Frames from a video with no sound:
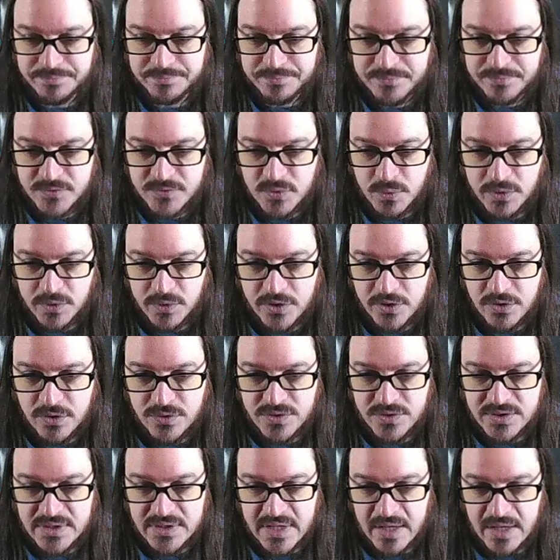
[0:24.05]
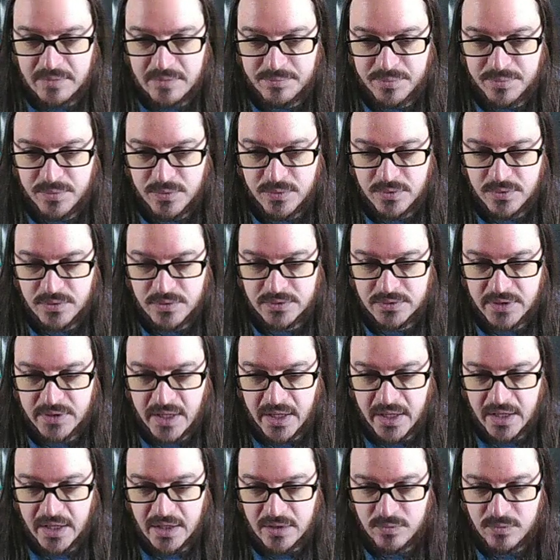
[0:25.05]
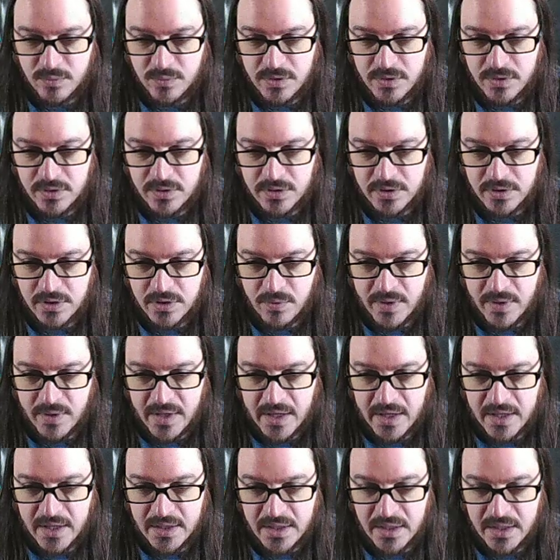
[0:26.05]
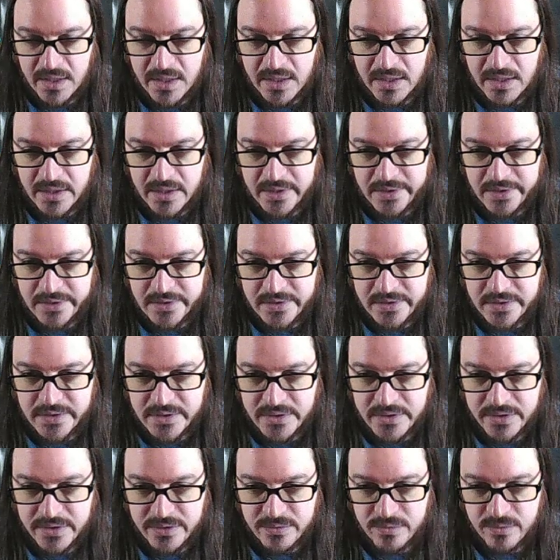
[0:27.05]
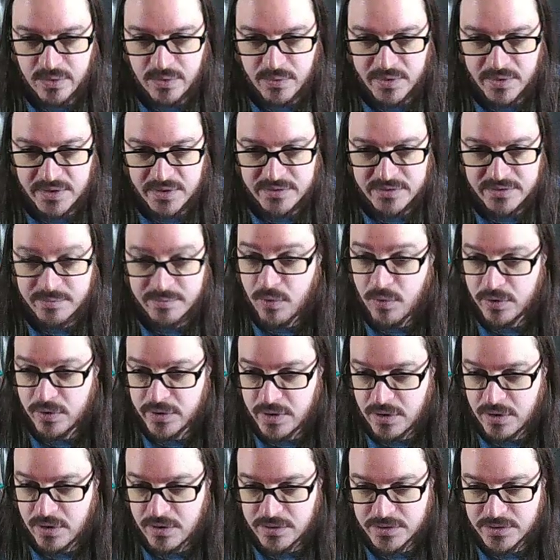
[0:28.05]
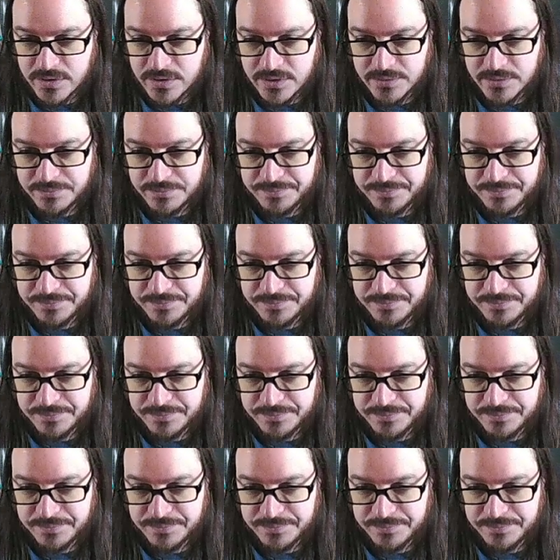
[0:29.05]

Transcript: So we're going to use Deadpool, and we're going to go ahead and throw in a support character.